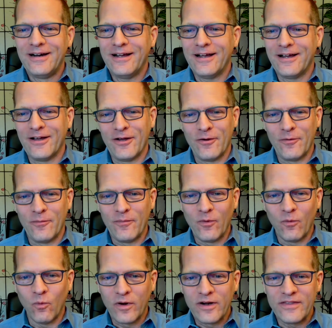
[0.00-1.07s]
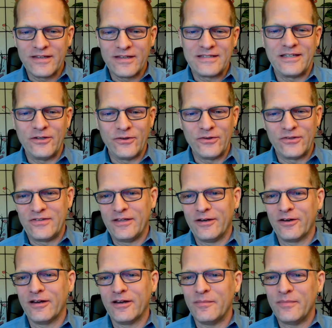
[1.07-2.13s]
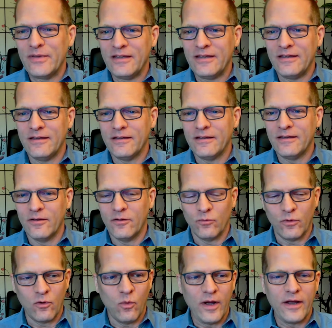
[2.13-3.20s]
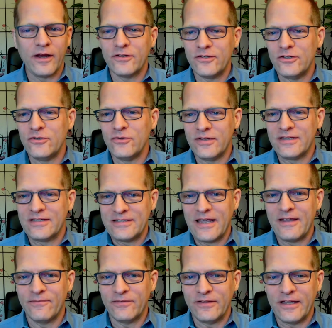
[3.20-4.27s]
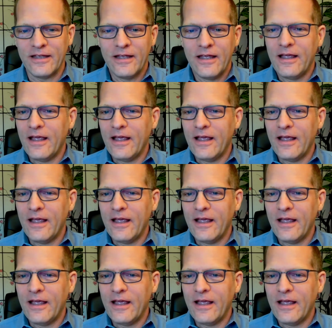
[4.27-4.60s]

What are the skills that are going to be required to do this safely?